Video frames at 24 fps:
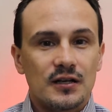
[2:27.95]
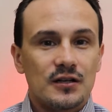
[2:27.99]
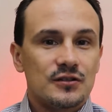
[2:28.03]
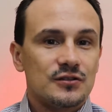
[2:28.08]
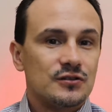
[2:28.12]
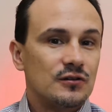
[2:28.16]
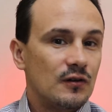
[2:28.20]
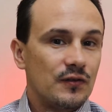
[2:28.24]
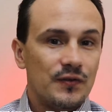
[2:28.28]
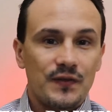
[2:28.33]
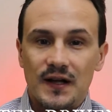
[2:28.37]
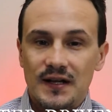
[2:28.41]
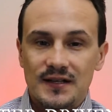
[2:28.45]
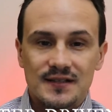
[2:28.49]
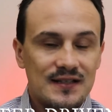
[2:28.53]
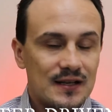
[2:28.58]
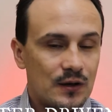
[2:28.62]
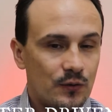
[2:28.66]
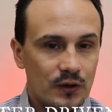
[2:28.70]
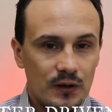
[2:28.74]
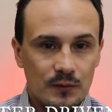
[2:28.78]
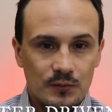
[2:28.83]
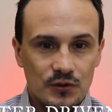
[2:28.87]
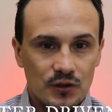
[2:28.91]
So that's
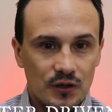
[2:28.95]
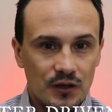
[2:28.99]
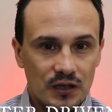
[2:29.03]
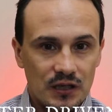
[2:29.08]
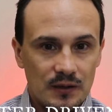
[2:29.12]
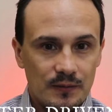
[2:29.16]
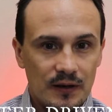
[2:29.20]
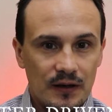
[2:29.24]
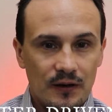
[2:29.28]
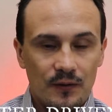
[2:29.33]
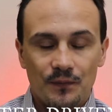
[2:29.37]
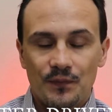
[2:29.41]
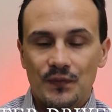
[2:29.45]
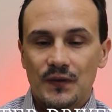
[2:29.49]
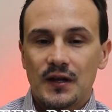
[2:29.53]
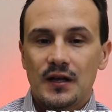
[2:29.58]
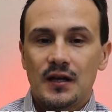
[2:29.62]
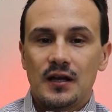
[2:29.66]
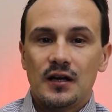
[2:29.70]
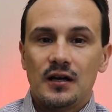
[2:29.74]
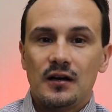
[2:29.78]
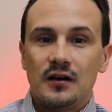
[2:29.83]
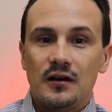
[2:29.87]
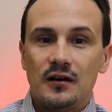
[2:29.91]
not what I'm talking about.
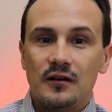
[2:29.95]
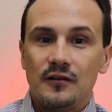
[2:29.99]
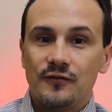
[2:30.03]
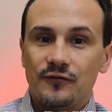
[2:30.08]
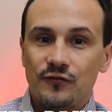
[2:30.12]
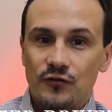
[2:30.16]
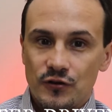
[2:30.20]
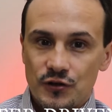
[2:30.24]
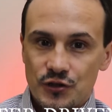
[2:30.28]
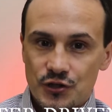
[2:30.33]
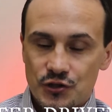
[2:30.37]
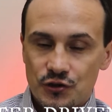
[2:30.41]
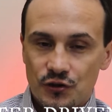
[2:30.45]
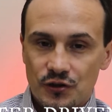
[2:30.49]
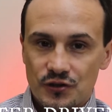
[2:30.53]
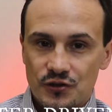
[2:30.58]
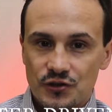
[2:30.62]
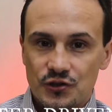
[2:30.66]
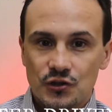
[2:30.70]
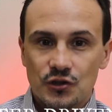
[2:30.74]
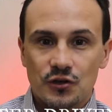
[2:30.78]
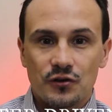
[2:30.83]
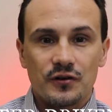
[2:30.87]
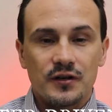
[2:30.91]
For a short
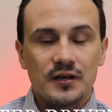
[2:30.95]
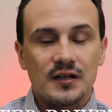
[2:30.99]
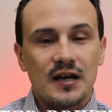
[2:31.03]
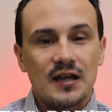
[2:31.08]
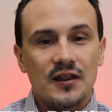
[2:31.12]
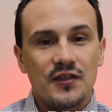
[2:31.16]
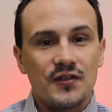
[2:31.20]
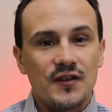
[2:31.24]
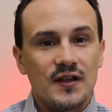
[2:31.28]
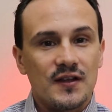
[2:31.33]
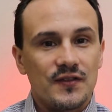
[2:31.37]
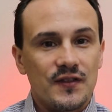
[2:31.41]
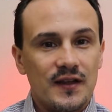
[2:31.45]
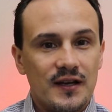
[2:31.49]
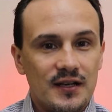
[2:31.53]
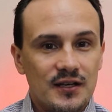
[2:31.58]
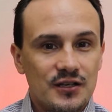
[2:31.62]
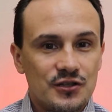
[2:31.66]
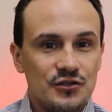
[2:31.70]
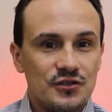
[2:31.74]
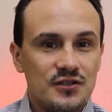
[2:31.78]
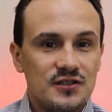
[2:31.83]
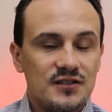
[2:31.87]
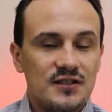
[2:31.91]
story, I think that
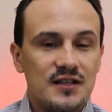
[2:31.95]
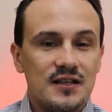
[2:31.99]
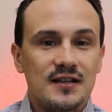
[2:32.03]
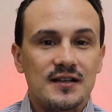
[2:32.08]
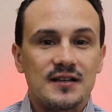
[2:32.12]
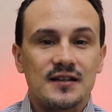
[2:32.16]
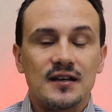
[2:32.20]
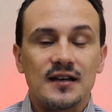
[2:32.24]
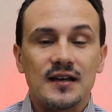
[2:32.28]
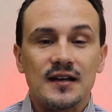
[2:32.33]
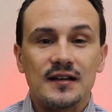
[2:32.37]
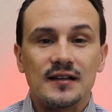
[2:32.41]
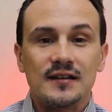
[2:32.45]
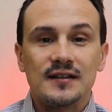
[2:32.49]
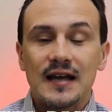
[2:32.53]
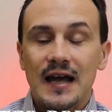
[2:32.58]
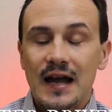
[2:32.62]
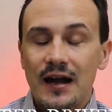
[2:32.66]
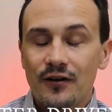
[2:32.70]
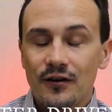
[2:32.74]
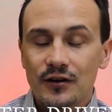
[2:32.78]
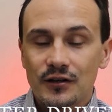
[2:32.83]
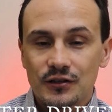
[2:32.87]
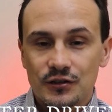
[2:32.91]
it should stay a
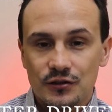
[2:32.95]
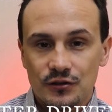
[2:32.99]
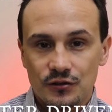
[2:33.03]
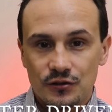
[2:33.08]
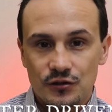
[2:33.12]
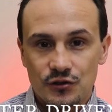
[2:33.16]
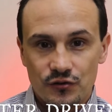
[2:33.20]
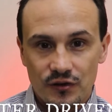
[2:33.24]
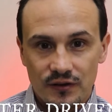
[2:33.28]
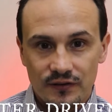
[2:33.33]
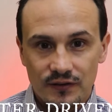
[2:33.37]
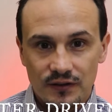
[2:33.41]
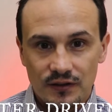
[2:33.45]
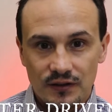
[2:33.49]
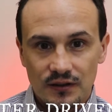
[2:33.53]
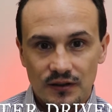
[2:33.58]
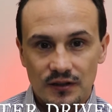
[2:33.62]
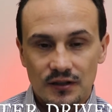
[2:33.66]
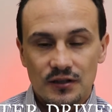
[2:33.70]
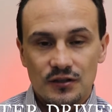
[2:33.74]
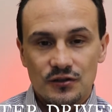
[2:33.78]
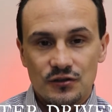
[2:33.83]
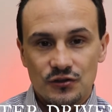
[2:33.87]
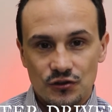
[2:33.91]

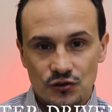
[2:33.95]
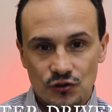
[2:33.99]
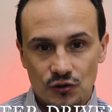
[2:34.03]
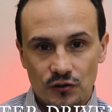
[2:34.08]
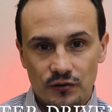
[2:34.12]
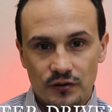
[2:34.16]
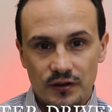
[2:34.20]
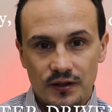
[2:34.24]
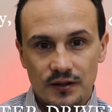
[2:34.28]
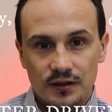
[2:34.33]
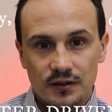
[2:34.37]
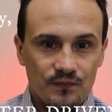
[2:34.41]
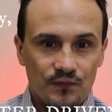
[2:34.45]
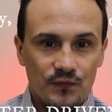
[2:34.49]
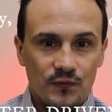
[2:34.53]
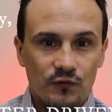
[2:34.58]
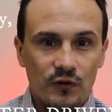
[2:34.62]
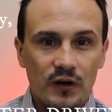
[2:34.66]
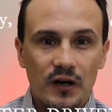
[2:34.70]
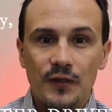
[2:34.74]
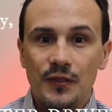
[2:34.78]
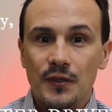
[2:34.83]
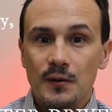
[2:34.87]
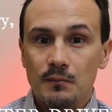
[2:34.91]
character-driven story,
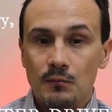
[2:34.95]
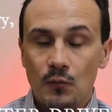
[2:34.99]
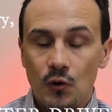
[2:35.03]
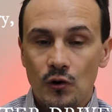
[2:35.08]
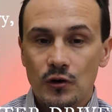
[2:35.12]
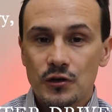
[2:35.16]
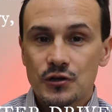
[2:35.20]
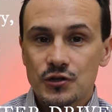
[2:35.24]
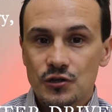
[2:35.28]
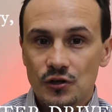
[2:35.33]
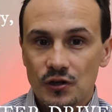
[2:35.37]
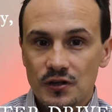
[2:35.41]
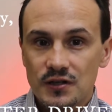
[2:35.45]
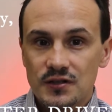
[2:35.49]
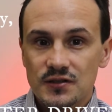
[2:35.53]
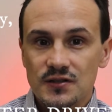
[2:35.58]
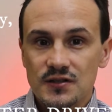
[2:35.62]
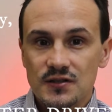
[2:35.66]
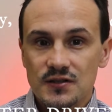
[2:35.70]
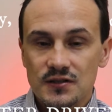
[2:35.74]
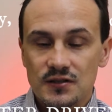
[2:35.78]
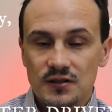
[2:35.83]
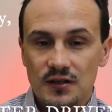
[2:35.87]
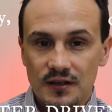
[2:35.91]
right? The more
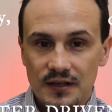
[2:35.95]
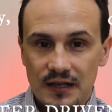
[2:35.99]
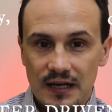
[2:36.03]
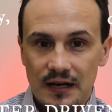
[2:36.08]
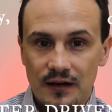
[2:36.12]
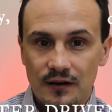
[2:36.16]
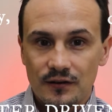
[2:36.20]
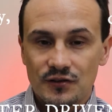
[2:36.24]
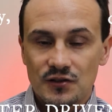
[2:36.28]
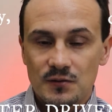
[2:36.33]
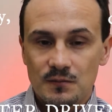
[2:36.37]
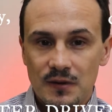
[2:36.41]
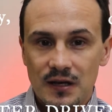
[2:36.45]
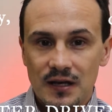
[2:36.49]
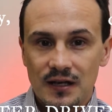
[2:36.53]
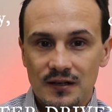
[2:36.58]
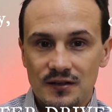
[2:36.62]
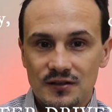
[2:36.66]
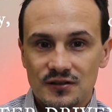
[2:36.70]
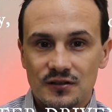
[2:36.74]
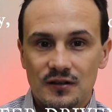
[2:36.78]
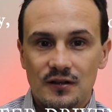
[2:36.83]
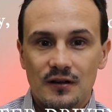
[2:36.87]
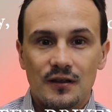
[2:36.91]
choices a character
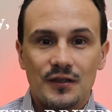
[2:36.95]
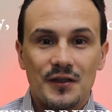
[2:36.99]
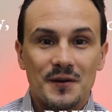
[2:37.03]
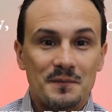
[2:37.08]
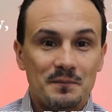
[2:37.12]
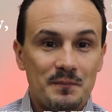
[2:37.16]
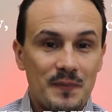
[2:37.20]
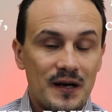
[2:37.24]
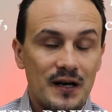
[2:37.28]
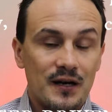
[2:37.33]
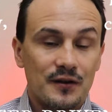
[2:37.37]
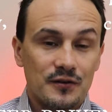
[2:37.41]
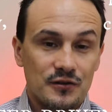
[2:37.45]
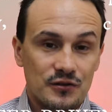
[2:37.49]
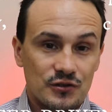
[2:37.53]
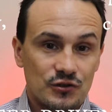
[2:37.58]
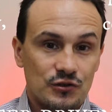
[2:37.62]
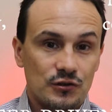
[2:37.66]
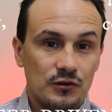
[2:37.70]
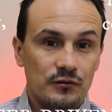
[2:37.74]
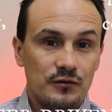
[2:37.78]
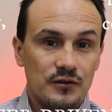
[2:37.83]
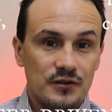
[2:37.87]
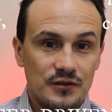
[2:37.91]
makes, the better the
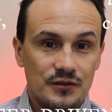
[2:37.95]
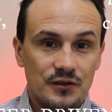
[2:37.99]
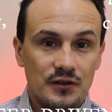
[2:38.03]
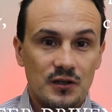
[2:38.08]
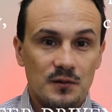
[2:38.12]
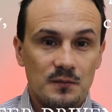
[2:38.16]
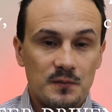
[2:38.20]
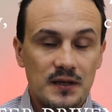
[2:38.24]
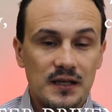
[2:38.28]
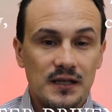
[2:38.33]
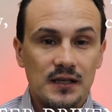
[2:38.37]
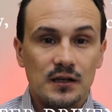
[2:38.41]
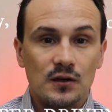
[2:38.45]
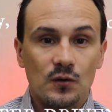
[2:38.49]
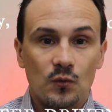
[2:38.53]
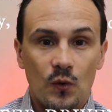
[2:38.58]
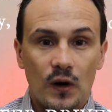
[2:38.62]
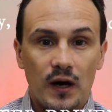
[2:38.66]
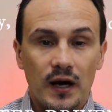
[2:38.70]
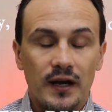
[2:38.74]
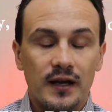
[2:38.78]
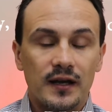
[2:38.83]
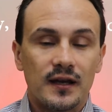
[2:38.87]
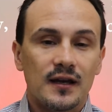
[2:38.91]
story is going to be.
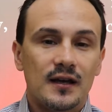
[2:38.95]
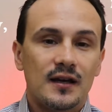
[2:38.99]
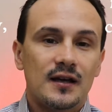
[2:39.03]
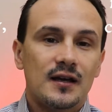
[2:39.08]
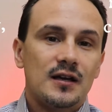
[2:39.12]
Why?